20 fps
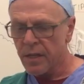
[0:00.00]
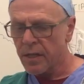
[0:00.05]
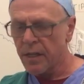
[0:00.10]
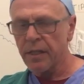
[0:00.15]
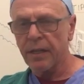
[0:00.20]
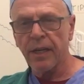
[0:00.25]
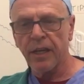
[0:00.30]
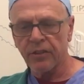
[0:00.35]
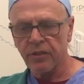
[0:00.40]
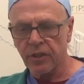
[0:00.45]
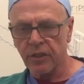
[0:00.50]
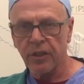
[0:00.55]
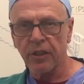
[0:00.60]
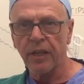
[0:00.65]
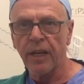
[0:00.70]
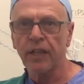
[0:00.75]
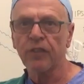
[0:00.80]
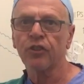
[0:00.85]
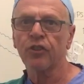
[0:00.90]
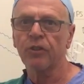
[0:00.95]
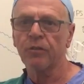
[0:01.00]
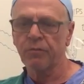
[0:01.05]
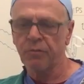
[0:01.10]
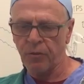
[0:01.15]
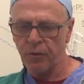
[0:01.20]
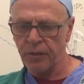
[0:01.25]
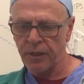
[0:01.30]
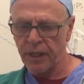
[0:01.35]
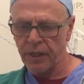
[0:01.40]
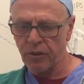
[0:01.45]
It has a connection
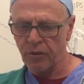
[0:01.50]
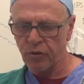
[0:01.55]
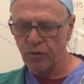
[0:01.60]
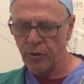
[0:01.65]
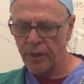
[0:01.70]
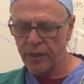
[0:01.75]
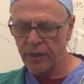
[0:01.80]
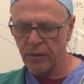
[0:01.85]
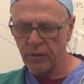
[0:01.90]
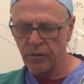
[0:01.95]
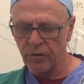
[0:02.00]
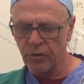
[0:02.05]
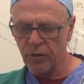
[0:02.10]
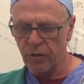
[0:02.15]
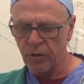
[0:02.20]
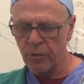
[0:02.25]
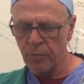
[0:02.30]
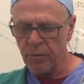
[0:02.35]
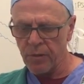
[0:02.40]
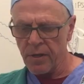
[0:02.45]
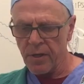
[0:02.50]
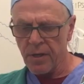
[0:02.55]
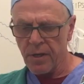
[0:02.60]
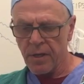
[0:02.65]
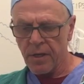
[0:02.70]
for the endotracheal tube.